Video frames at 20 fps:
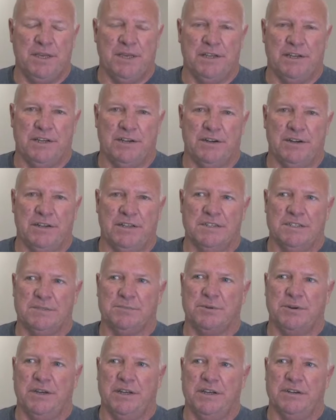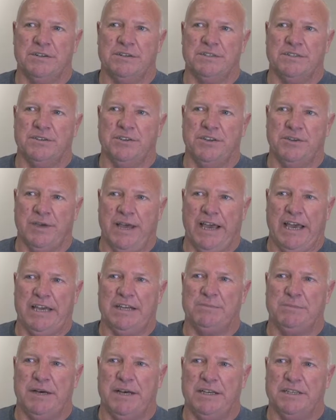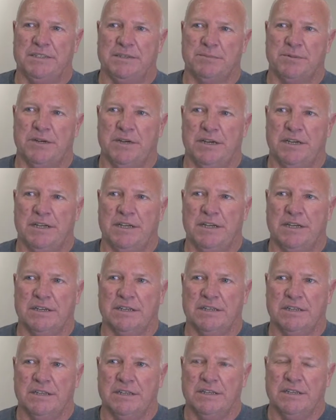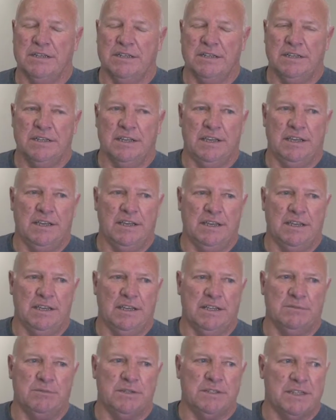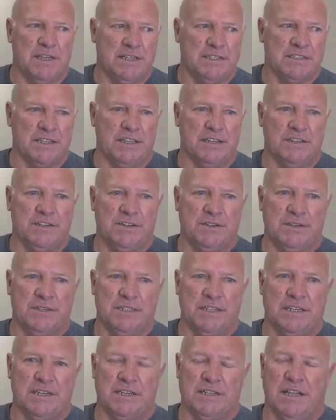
an airless sprayer, so you atomize the product, and what that's going to do is let it